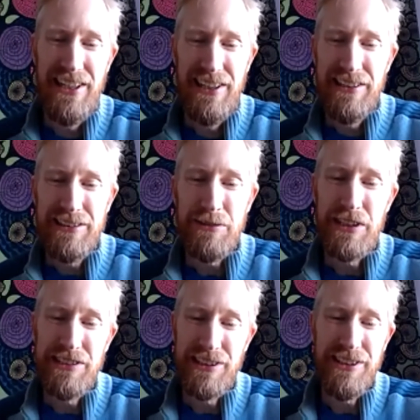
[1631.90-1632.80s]
So
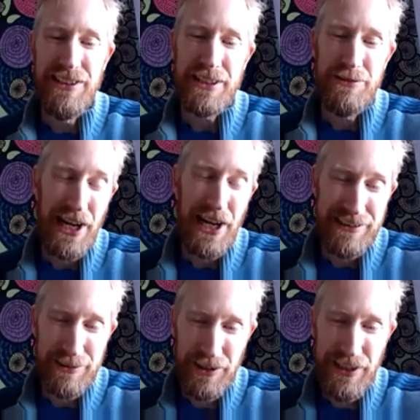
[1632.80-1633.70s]
this is not the reality
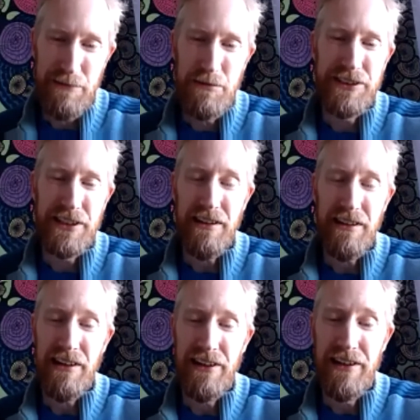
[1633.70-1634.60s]
today, but there
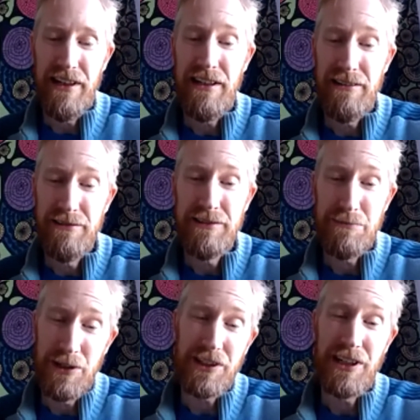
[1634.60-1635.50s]
are some
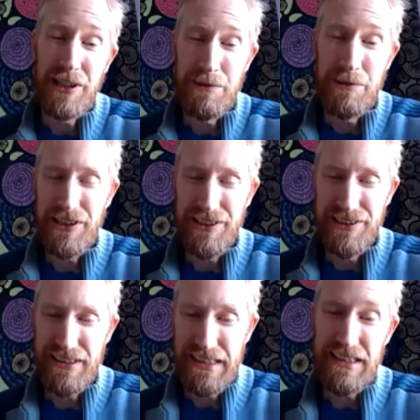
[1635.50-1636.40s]
work going on
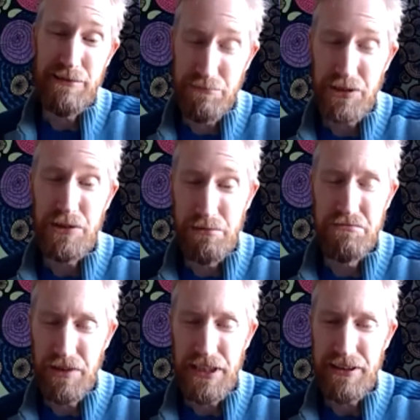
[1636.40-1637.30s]
to
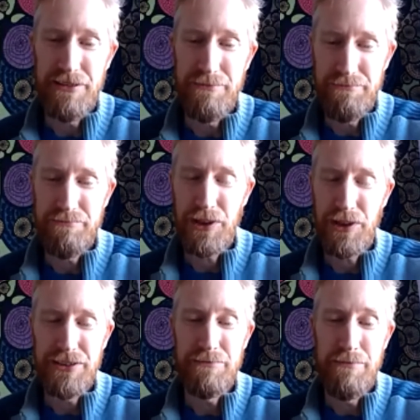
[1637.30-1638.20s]
try
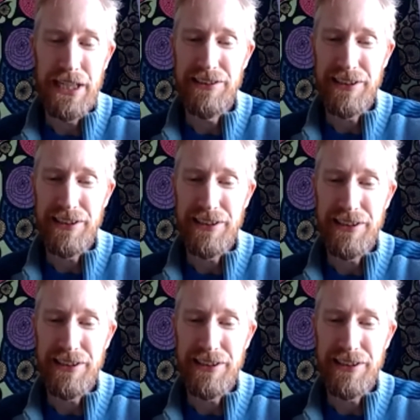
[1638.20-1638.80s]
to make this happen.